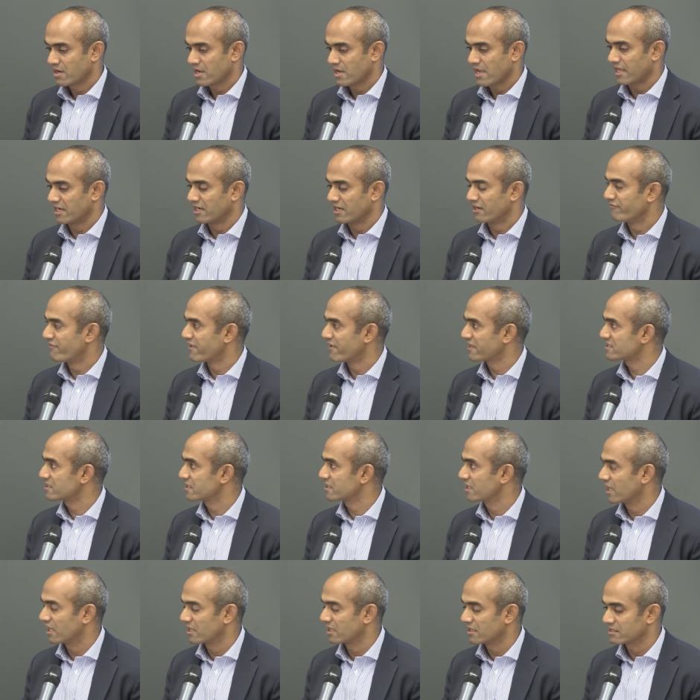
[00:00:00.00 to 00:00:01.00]
and
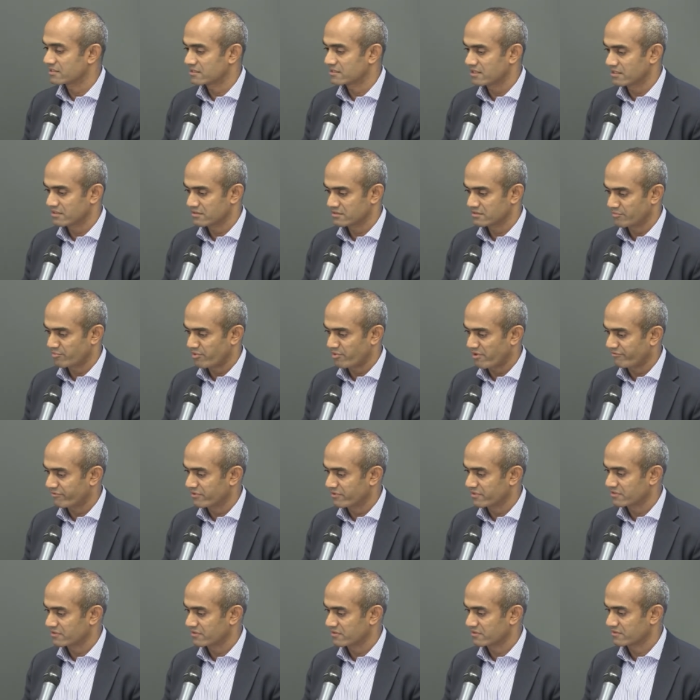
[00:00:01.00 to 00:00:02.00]
investigating citizen
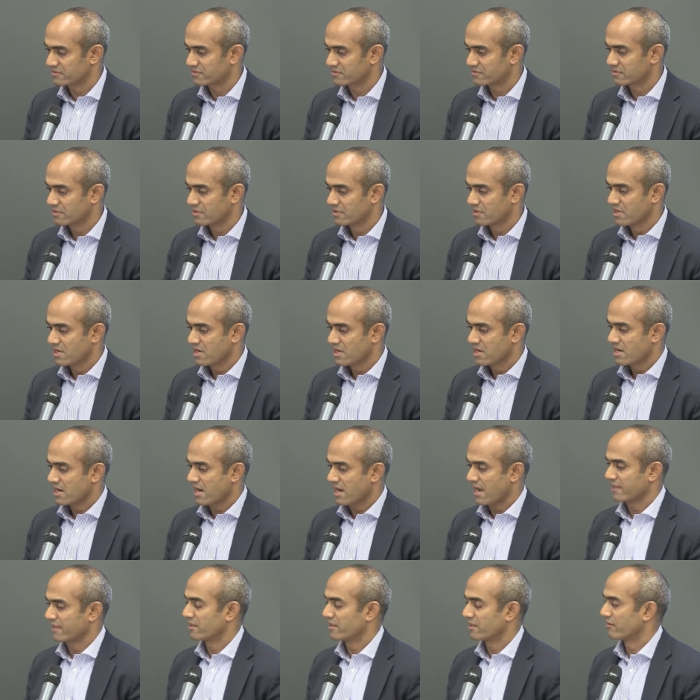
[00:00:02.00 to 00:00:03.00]
preferences
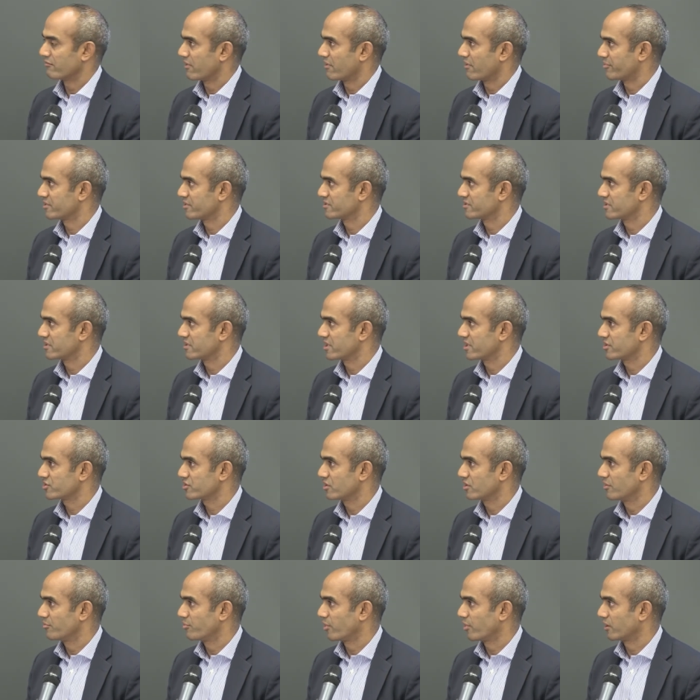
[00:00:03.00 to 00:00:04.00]
and their
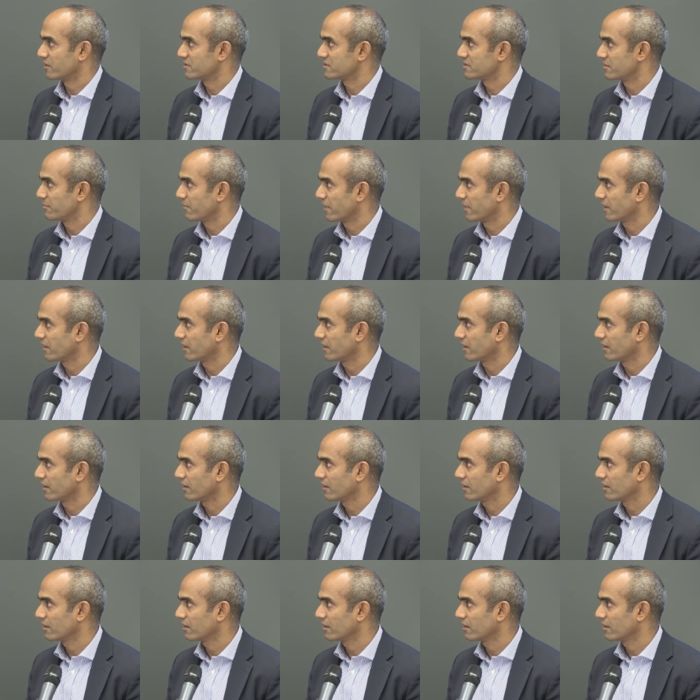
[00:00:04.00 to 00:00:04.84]
representation in policy making.